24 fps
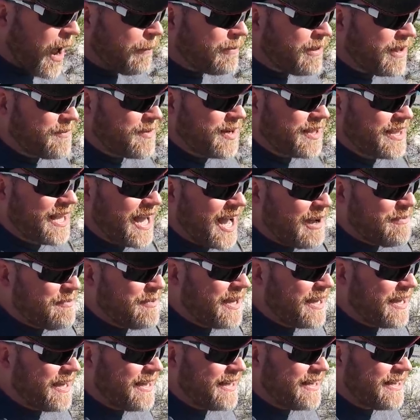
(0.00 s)
problem with that
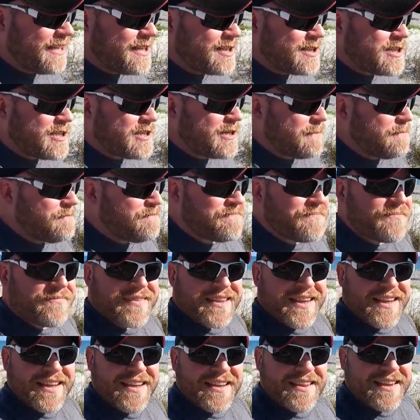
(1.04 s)
because
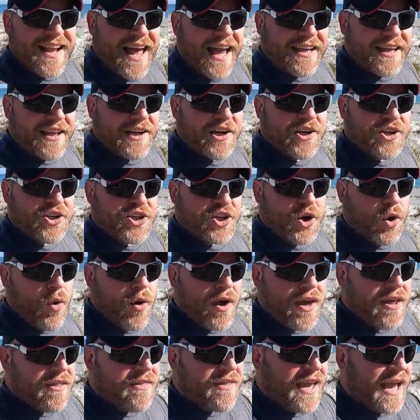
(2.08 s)
I can
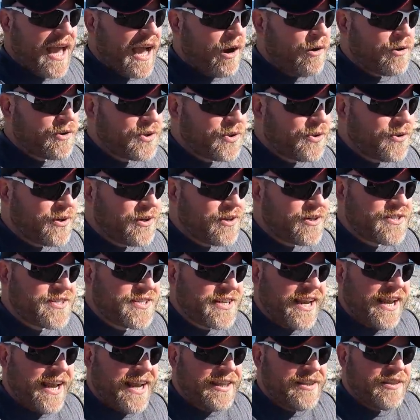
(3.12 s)
enjoy the
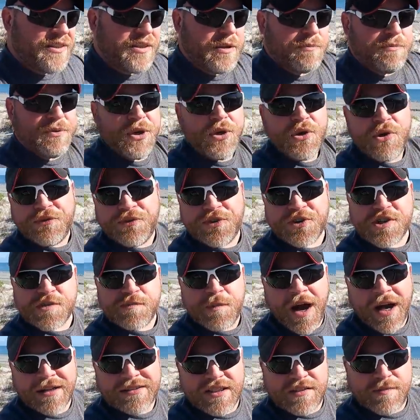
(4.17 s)
outdoors and the beautiful
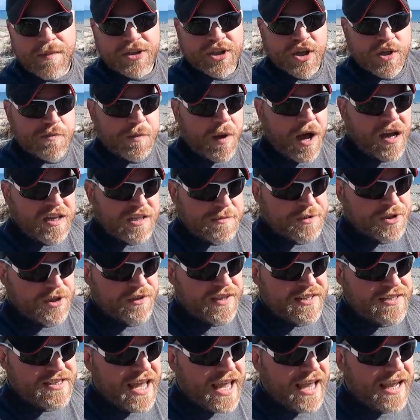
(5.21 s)
spots as much as possible
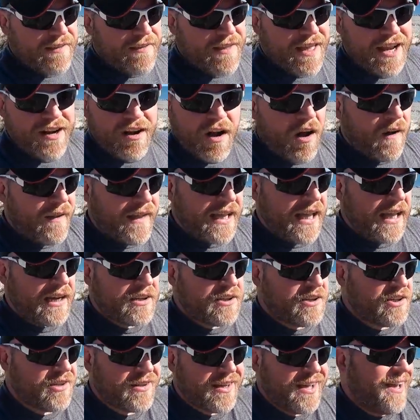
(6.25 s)
during the day, and then all I
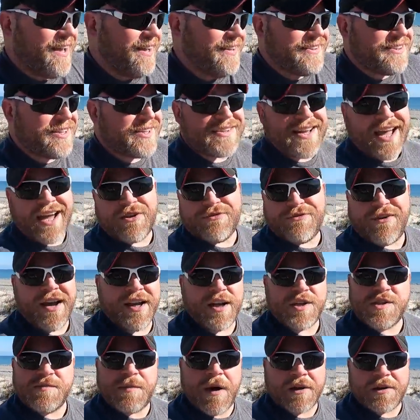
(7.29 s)
gotta do, just gotta
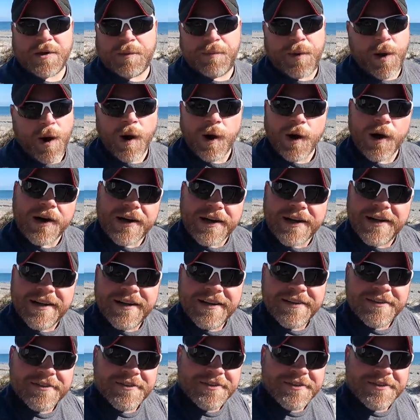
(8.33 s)
find a spot to park,